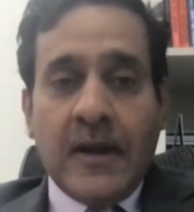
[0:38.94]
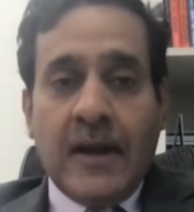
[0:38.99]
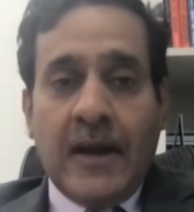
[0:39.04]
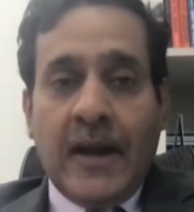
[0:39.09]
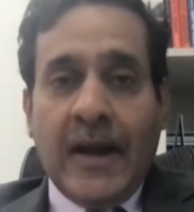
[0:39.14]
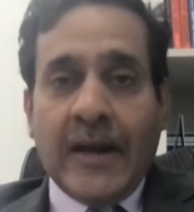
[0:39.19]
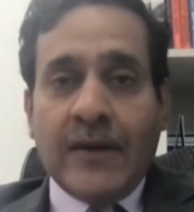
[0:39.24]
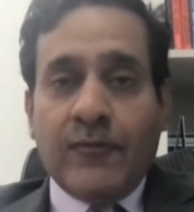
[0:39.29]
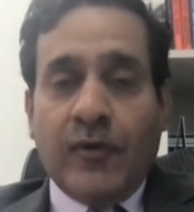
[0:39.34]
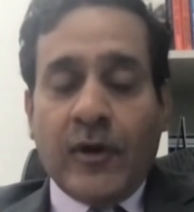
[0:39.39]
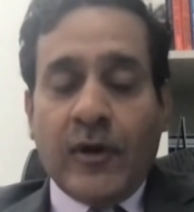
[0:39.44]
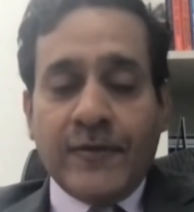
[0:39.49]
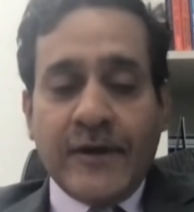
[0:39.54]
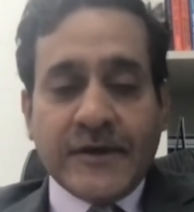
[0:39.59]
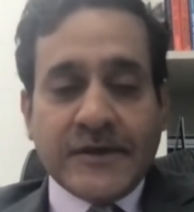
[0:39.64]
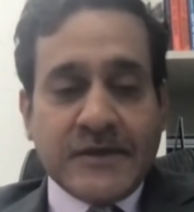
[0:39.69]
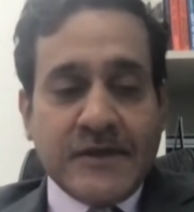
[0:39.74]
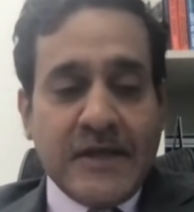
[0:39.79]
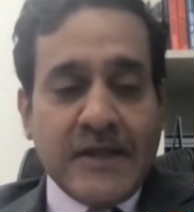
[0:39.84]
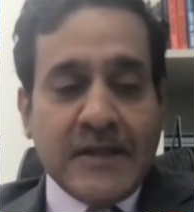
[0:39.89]
And what we
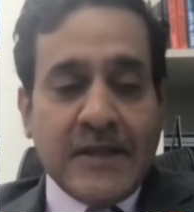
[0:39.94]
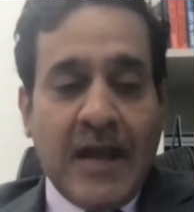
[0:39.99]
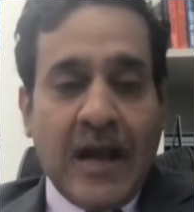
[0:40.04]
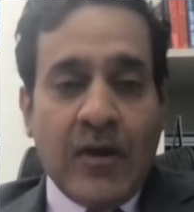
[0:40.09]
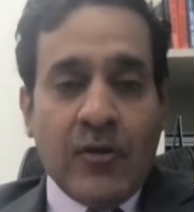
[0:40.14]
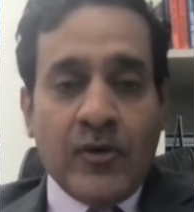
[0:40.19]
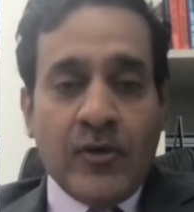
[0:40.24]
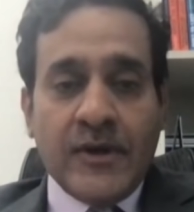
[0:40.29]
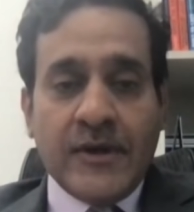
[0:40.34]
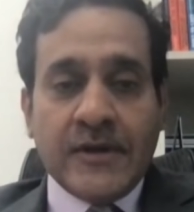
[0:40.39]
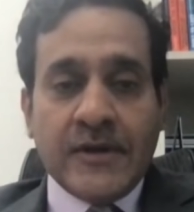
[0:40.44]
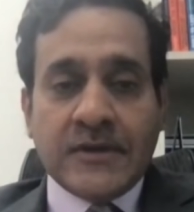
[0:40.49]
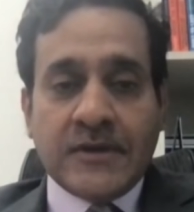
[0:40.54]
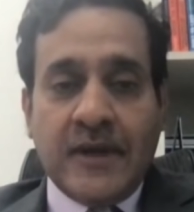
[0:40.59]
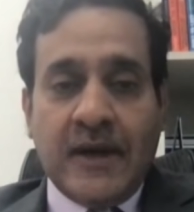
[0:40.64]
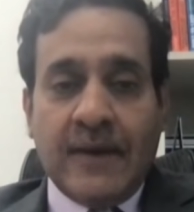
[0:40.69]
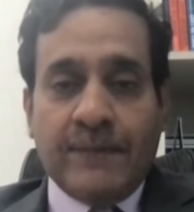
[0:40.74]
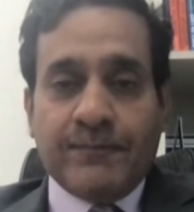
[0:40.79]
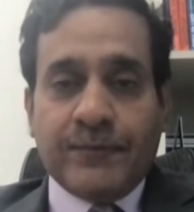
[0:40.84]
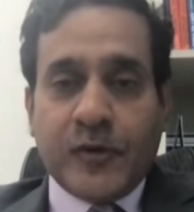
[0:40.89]
are seeing now is
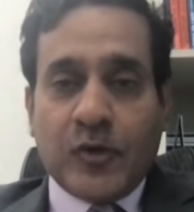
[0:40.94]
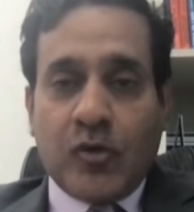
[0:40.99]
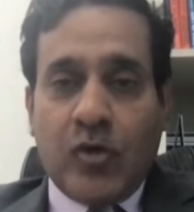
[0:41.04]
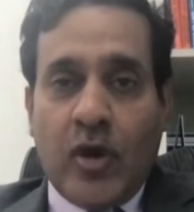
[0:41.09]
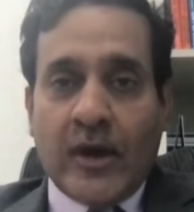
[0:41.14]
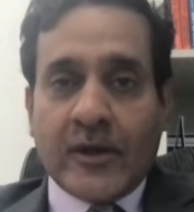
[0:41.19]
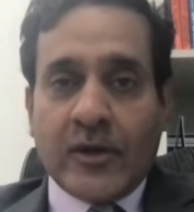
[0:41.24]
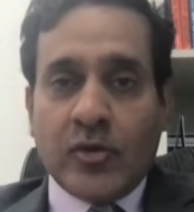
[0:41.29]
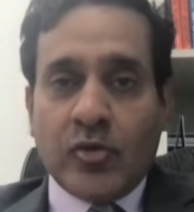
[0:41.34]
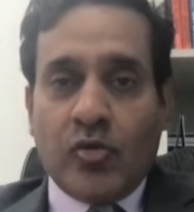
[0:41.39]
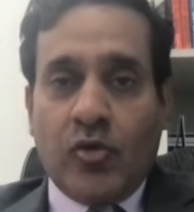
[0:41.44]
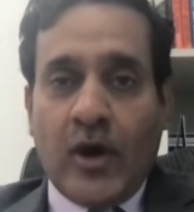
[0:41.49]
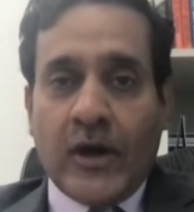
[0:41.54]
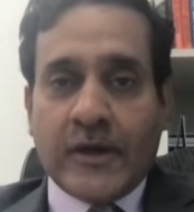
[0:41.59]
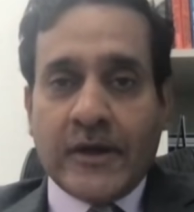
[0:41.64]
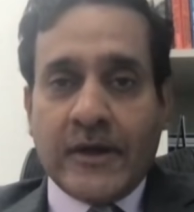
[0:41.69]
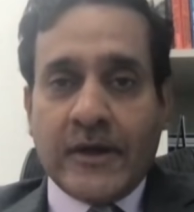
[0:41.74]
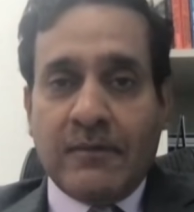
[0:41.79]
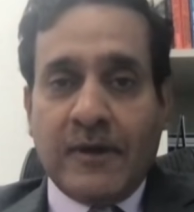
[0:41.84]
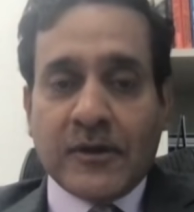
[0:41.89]
quarter on
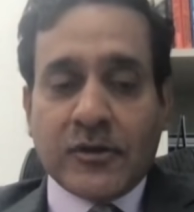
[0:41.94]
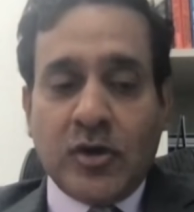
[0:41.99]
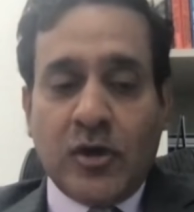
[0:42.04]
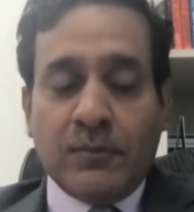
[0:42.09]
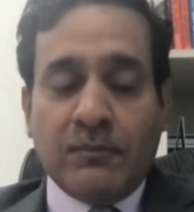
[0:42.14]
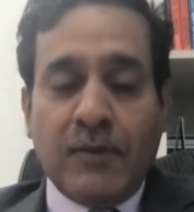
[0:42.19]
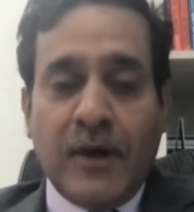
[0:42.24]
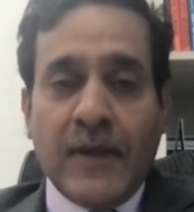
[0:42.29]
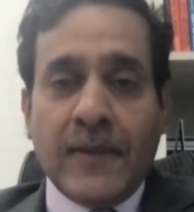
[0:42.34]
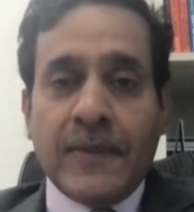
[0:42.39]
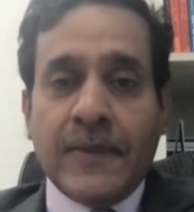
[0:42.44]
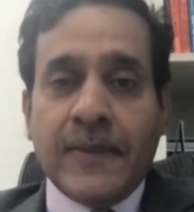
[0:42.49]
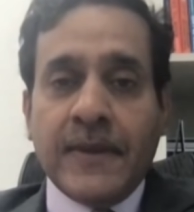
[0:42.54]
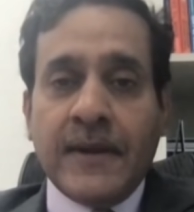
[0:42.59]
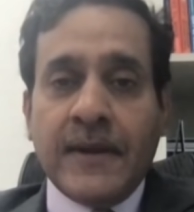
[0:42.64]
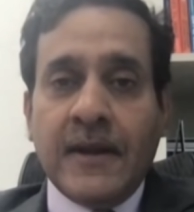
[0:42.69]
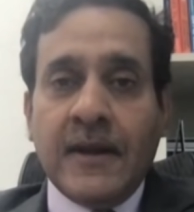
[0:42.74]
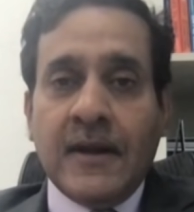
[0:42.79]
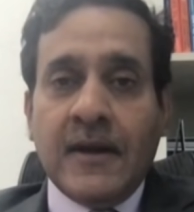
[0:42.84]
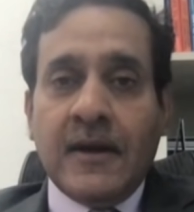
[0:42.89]
quarter, month on month,
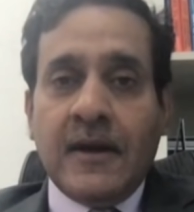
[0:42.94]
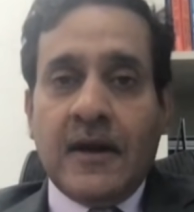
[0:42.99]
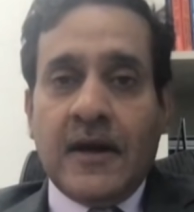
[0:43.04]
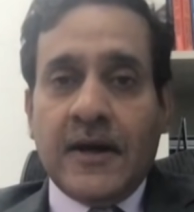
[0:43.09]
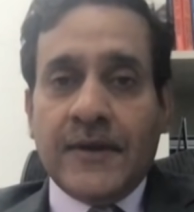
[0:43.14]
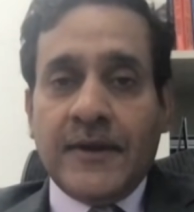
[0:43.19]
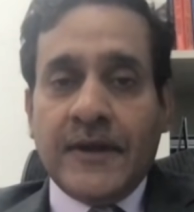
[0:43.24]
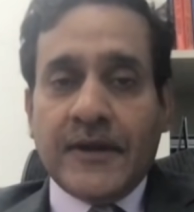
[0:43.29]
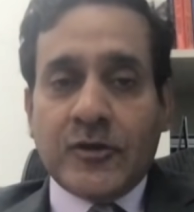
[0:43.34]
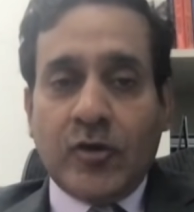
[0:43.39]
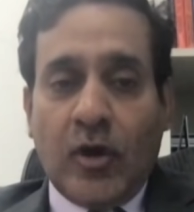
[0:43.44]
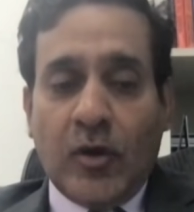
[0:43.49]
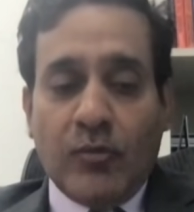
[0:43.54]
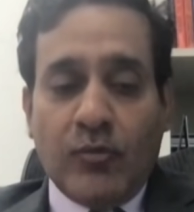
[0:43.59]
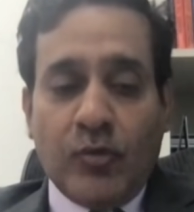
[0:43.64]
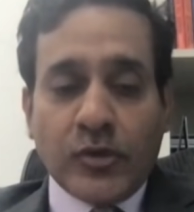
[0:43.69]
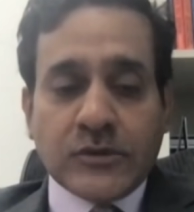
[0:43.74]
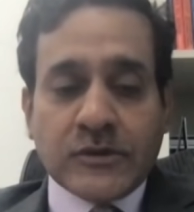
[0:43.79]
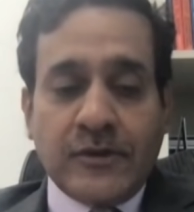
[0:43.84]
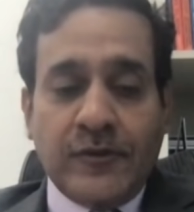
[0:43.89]
there's
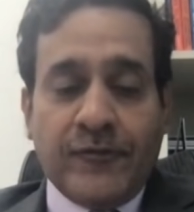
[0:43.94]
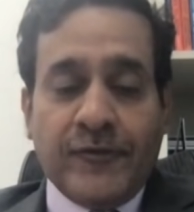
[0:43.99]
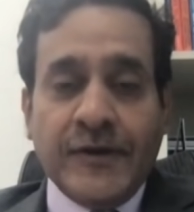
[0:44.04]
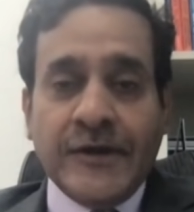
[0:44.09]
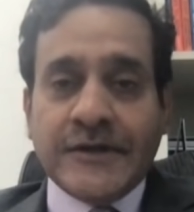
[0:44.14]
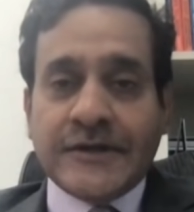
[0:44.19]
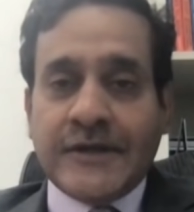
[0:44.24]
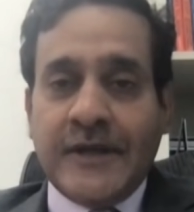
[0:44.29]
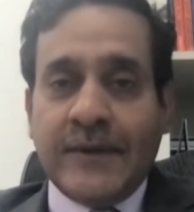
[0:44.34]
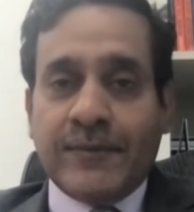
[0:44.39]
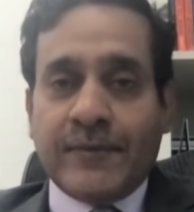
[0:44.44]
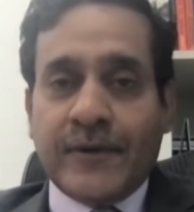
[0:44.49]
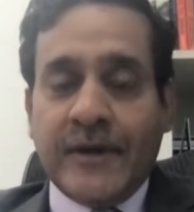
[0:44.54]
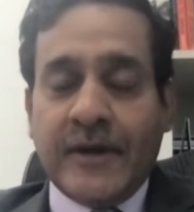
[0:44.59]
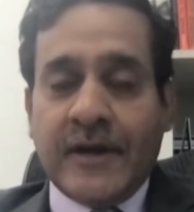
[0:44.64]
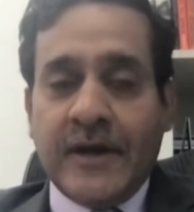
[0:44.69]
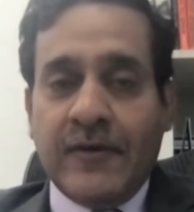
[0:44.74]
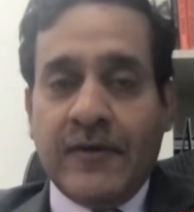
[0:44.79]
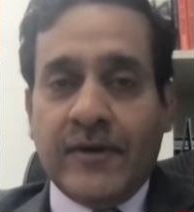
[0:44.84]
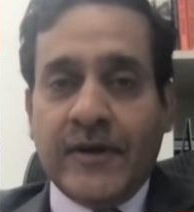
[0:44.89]
almost a V-shaped
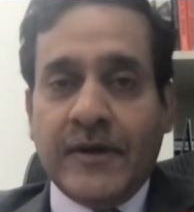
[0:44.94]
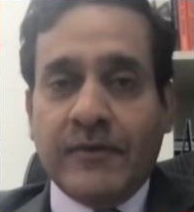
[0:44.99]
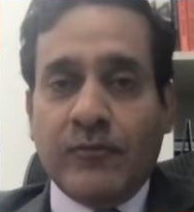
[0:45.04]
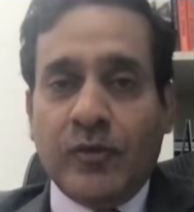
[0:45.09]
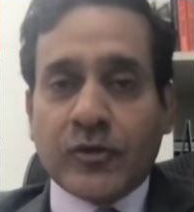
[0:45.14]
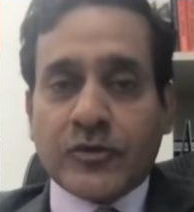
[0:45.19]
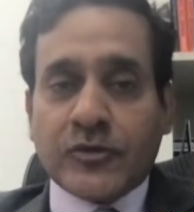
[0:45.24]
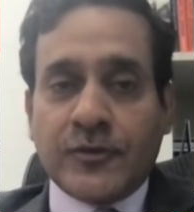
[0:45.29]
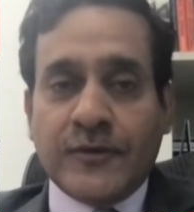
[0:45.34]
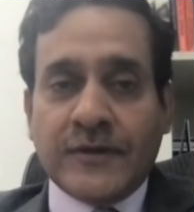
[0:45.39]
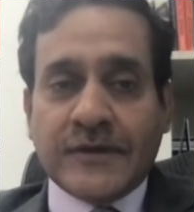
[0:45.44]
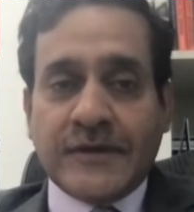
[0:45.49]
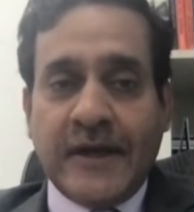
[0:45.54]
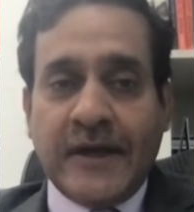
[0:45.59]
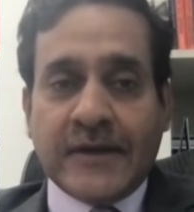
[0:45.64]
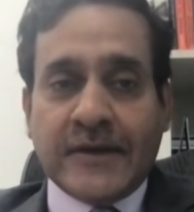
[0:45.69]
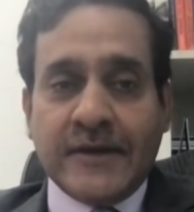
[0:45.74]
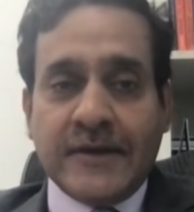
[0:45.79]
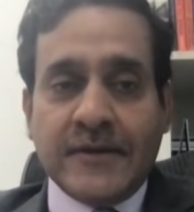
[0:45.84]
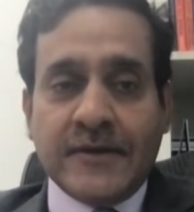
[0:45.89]
recovery in most of the
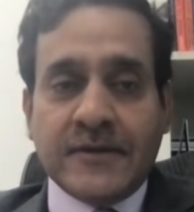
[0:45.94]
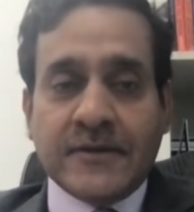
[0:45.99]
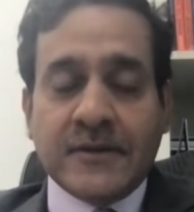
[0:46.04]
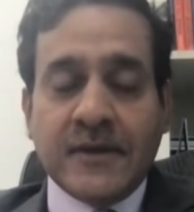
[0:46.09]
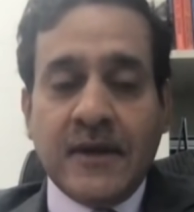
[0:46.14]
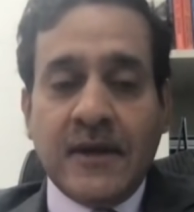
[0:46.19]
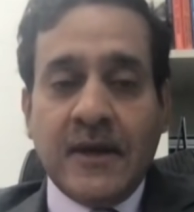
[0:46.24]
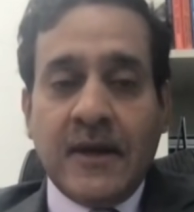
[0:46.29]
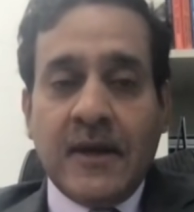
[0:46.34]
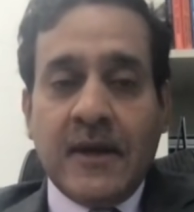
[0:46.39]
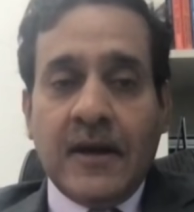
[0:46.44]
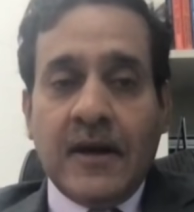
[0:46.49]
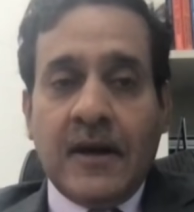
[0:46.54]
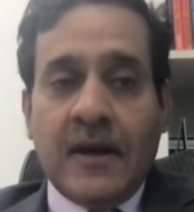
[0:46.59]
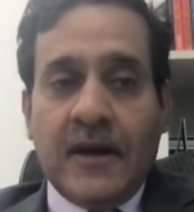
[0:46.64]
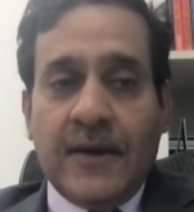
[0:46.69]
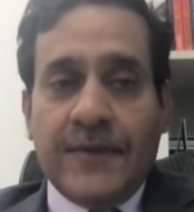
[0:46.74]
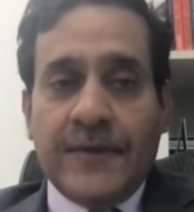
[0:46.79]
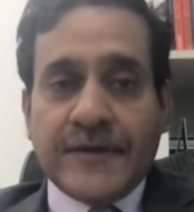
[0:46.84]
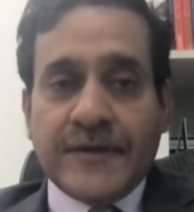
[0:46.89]
sectors.
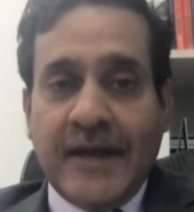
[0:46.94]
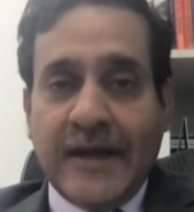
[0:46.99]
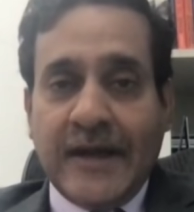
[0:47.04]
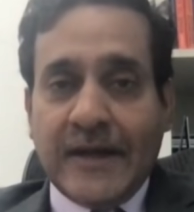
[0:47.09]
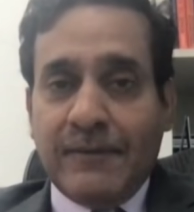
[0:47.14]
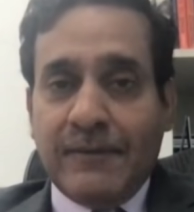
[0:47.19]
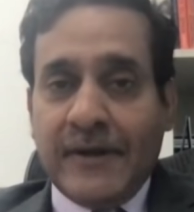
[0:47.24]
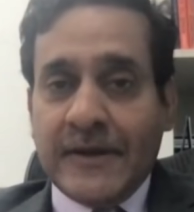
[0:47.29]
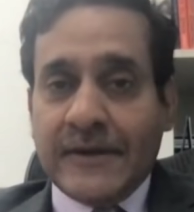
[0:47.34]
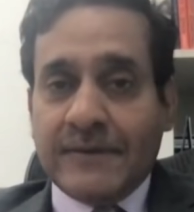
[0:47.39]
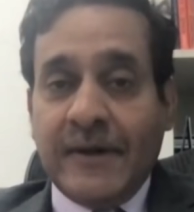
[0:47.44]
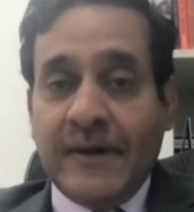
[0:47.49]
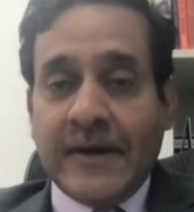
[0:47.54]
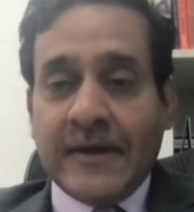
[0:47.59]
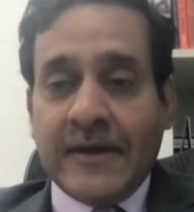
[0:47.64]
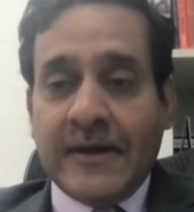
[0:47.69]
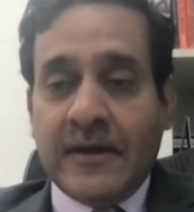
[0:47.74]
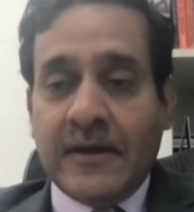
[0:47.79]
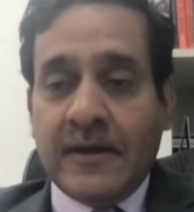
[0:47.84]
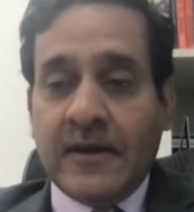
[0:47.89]
The sentiment is
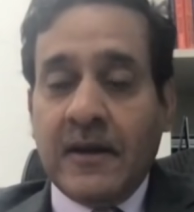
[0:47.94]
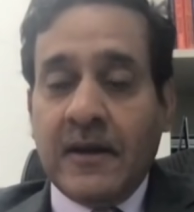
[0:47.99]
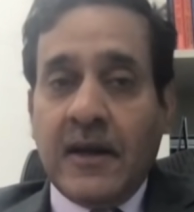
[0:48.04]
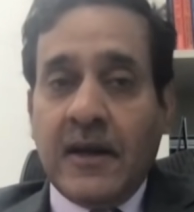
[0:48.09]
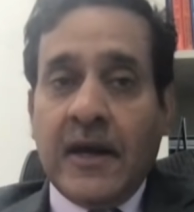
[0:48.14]
better.